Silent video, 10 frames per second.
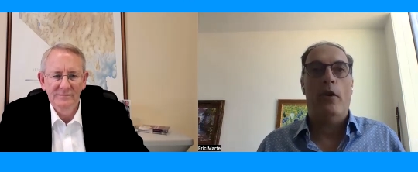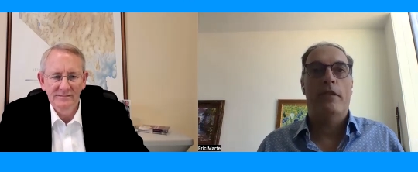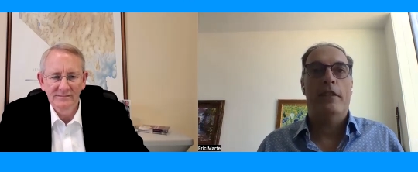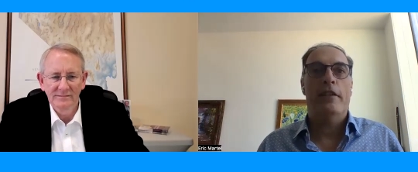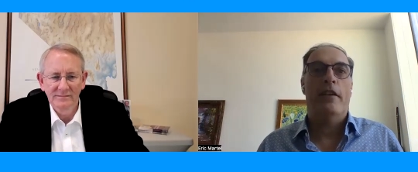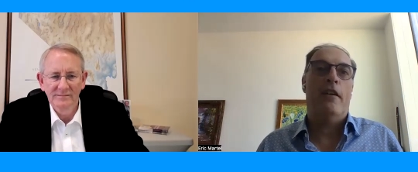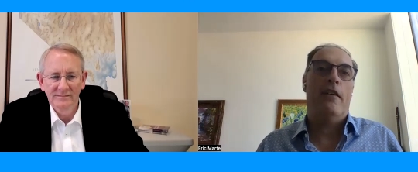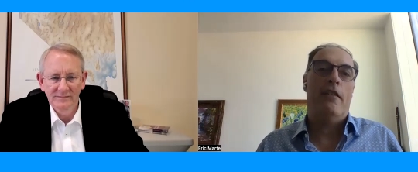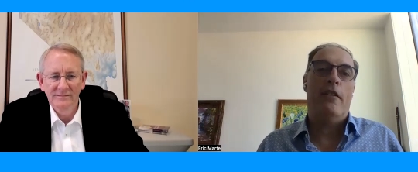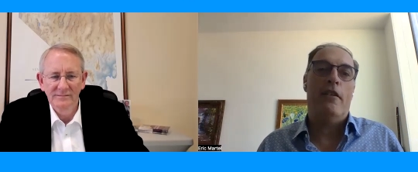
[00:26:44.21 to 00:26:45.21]
Speaker 1: of the
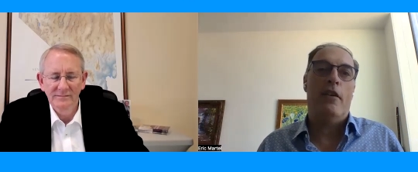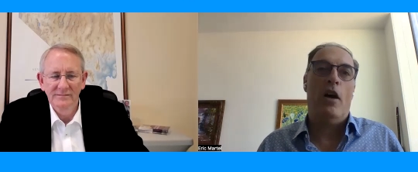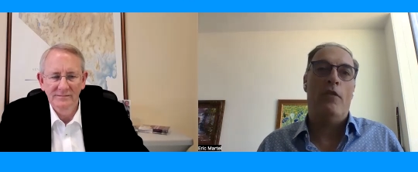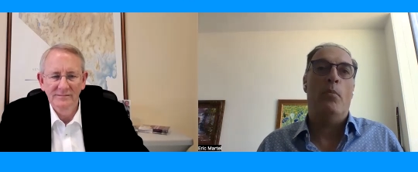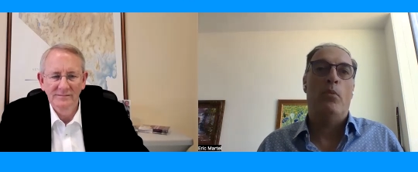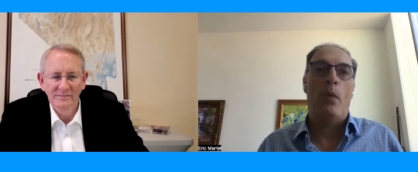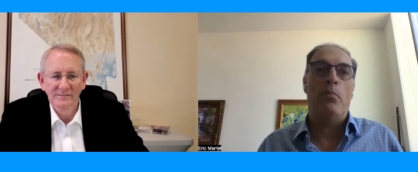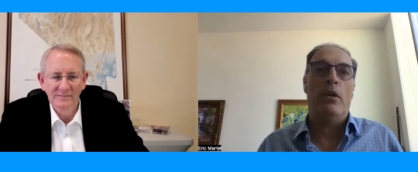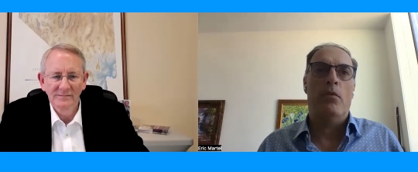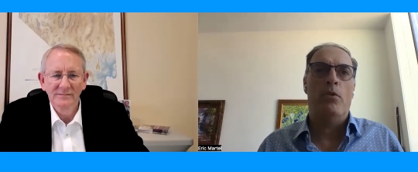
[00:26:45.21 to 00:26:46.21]
uh, of the
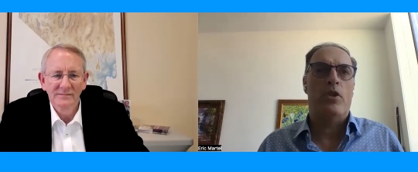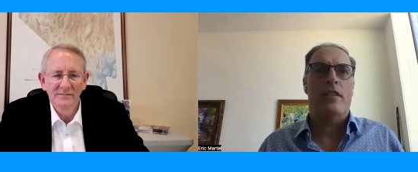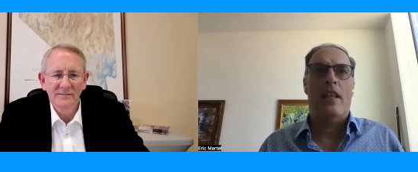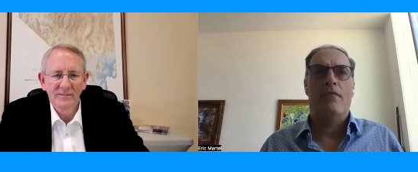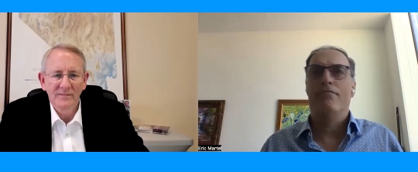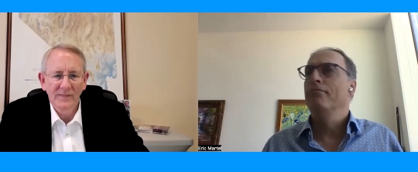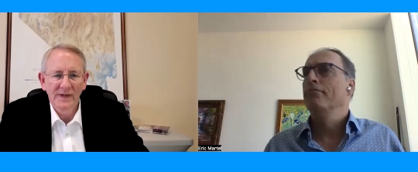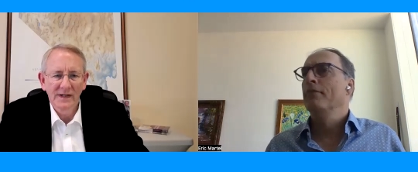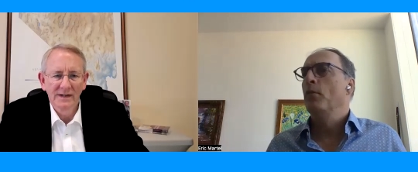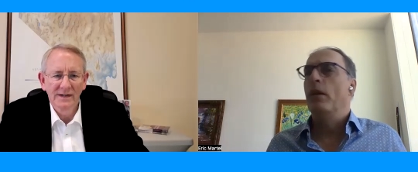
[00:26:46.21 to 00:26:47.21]
property, which is like,
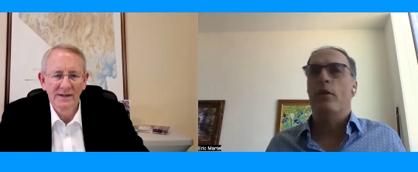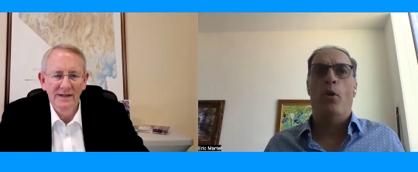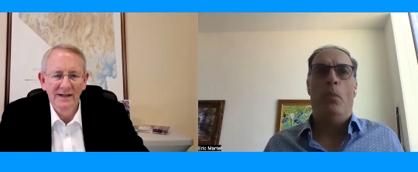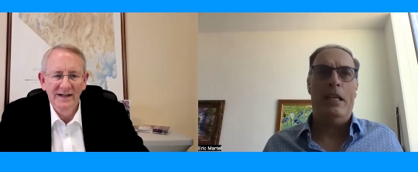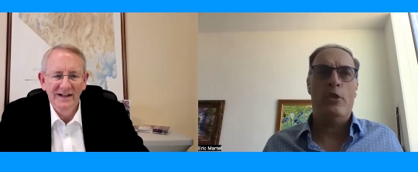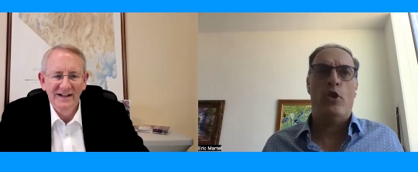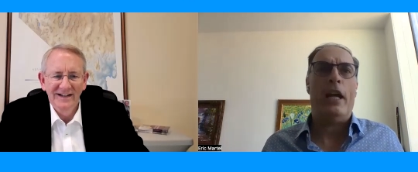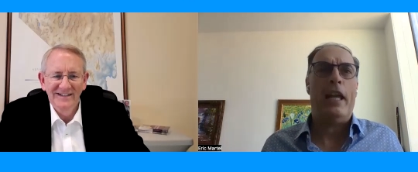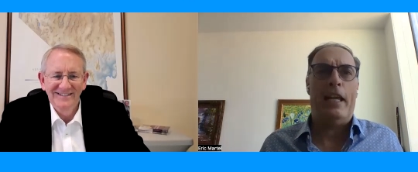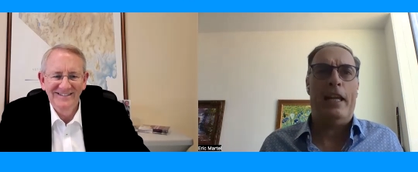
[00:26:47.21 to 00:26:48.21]
what? Nobody's
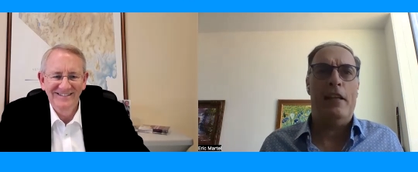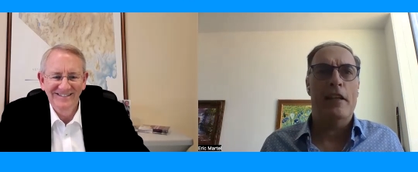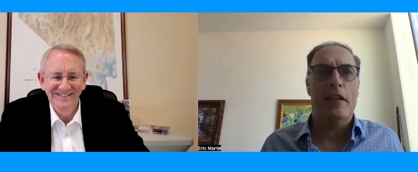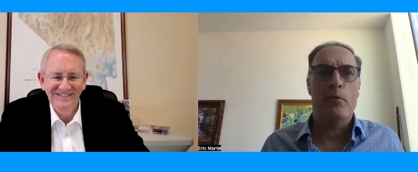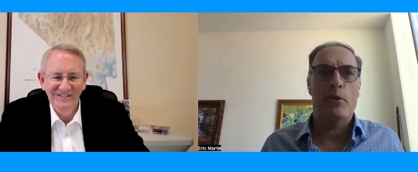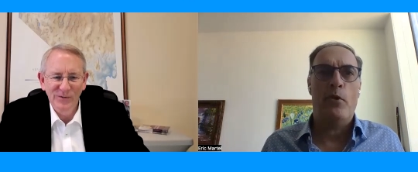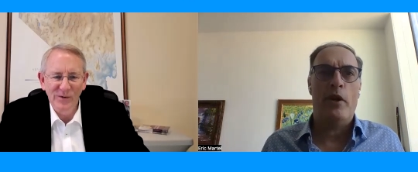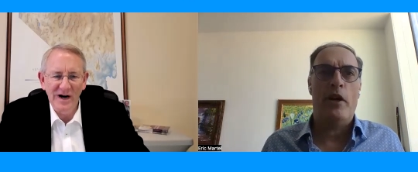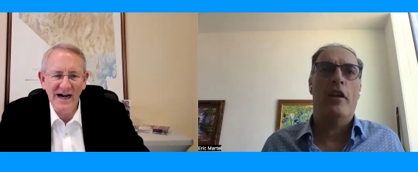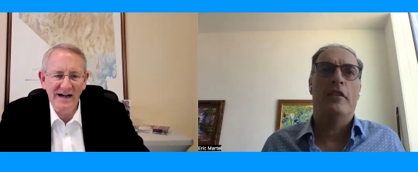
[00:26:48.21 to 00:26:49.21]
checking anything. What's
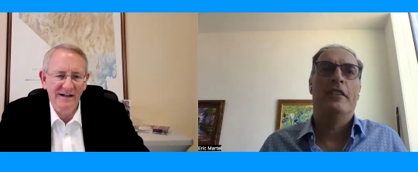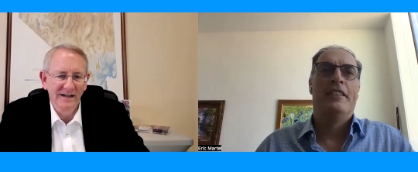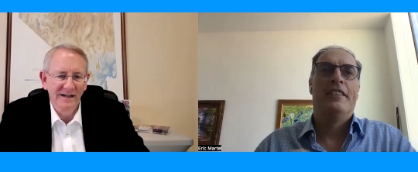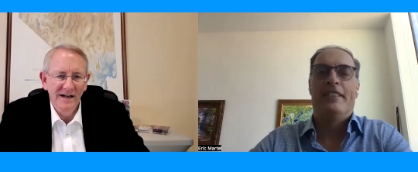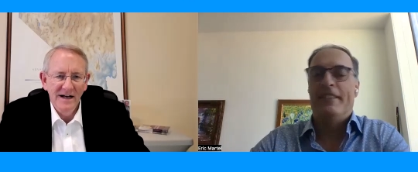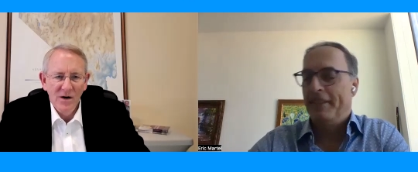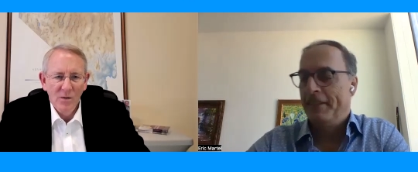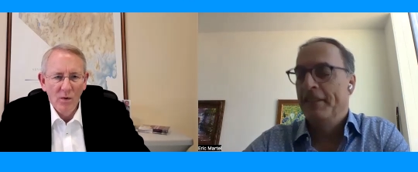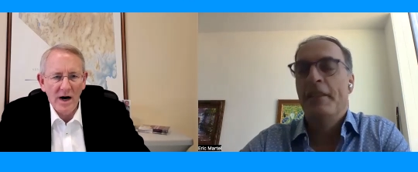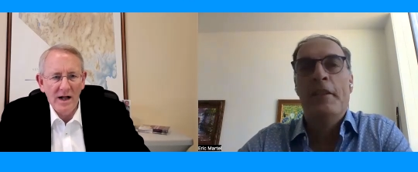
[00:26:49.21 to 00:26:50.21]
going right. on? Right.
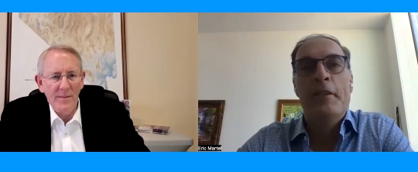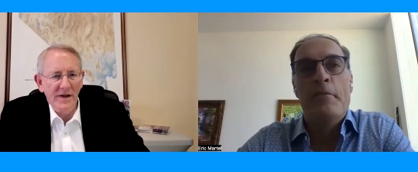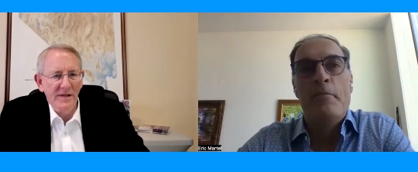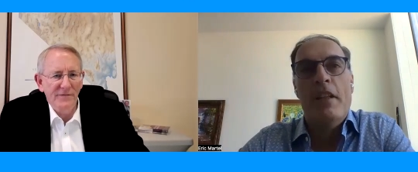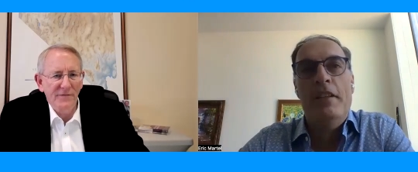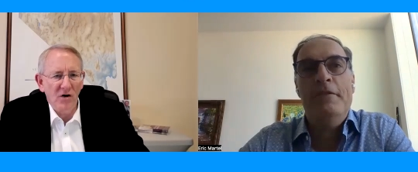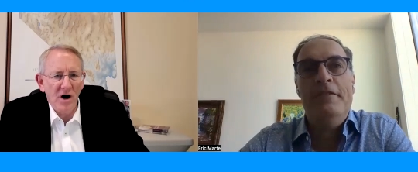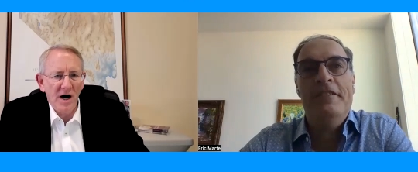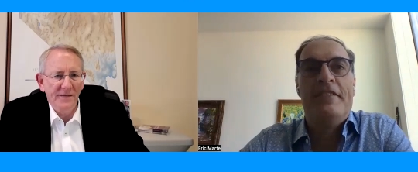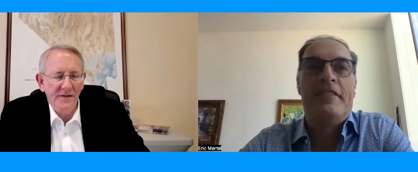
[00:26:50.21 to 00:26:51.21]
Speaker 2: Well, I mean, the
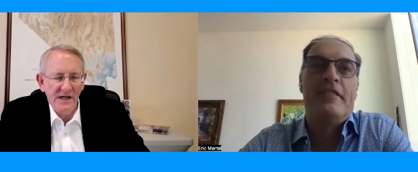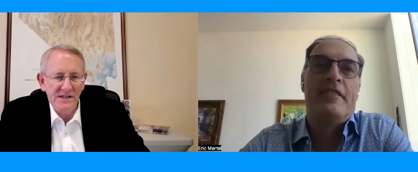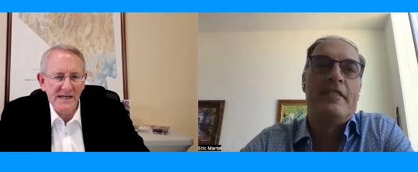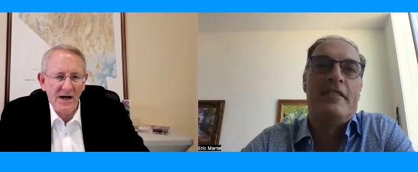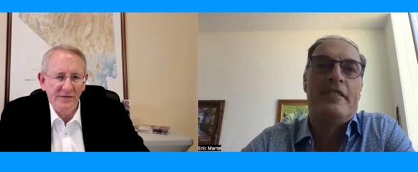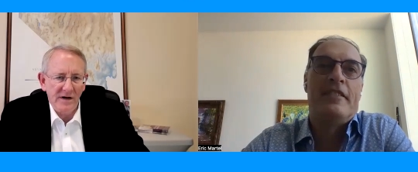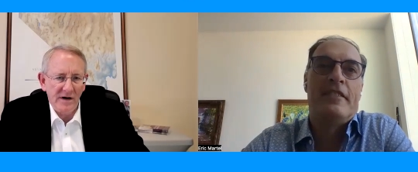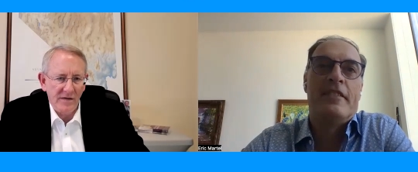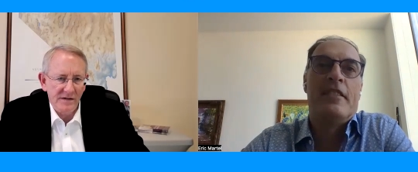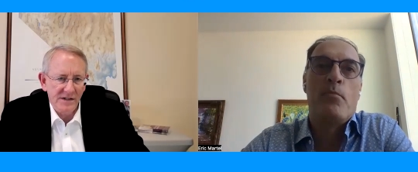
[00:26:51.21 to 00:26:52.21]
fraud that is out
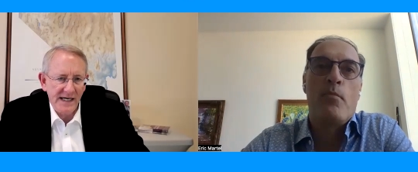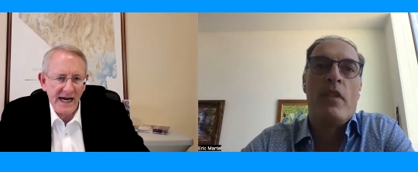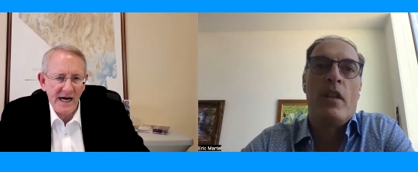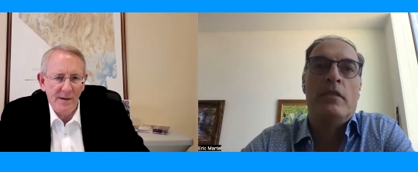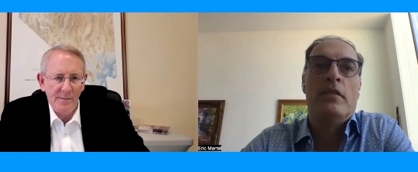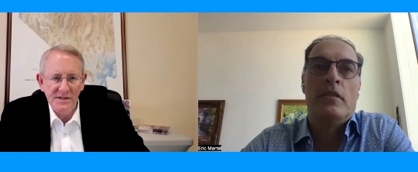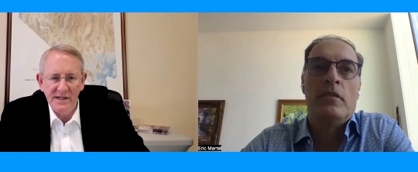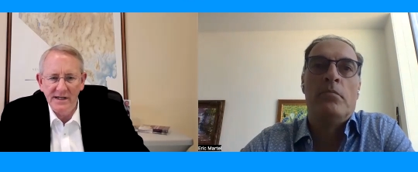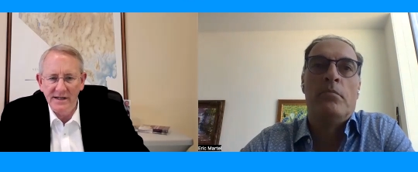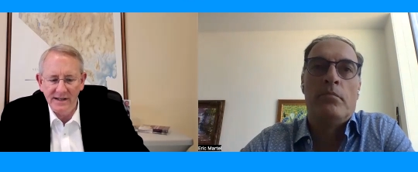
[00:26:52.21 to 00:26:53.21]
there, the scams
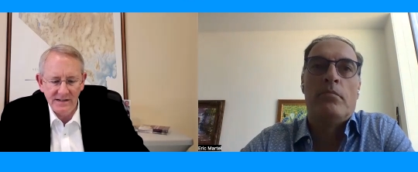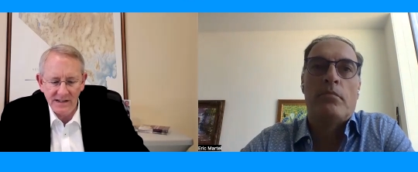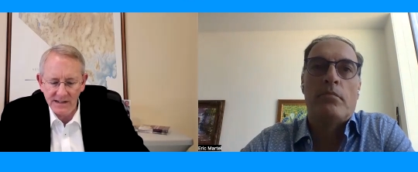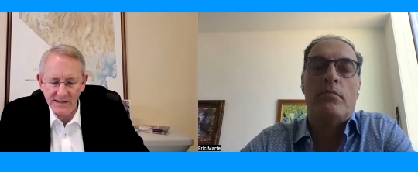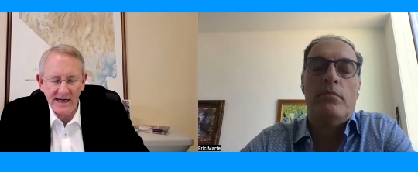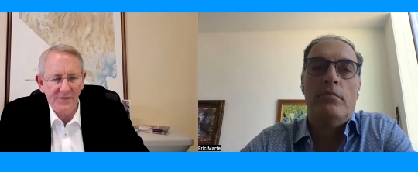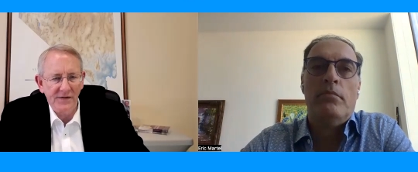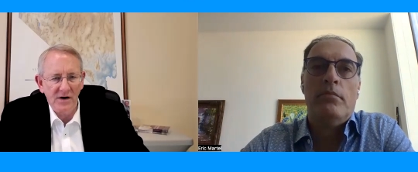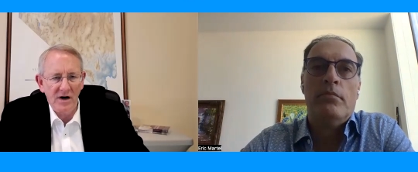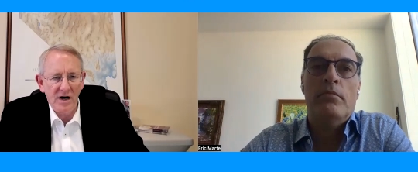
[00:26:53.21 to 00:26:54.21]
that exist out
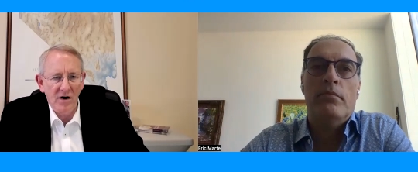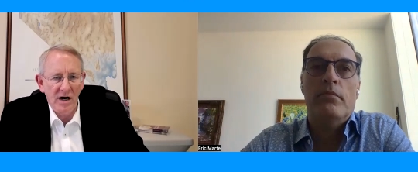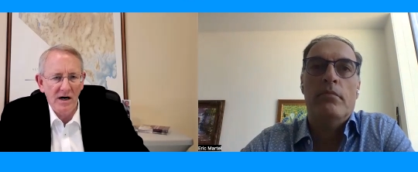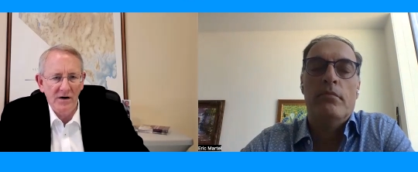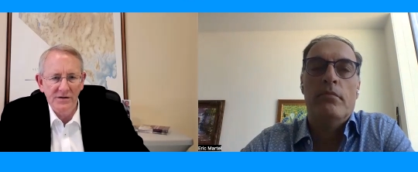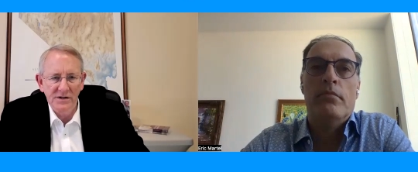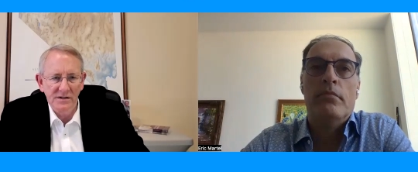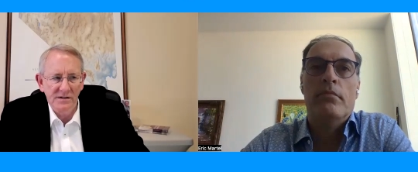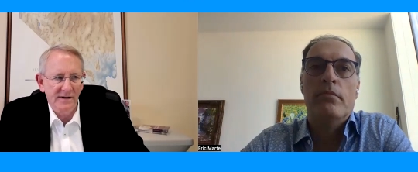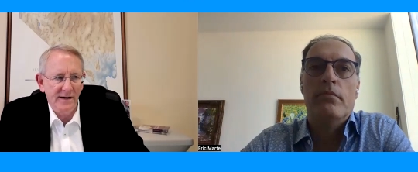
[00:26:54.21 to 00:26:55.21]
there, Eric, are
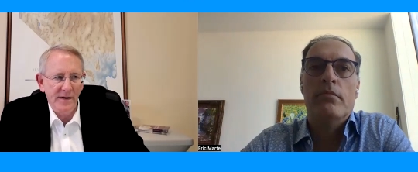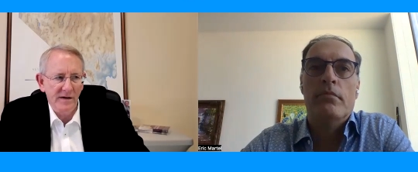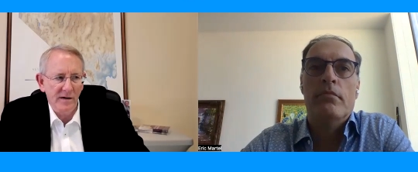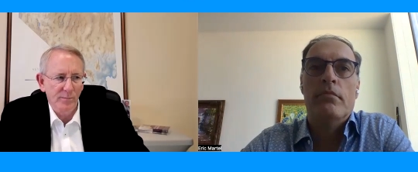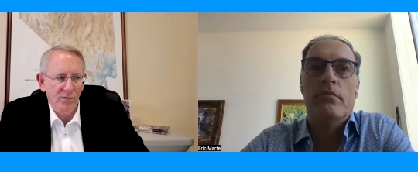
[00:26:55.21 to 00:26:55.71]
just, I mean, they're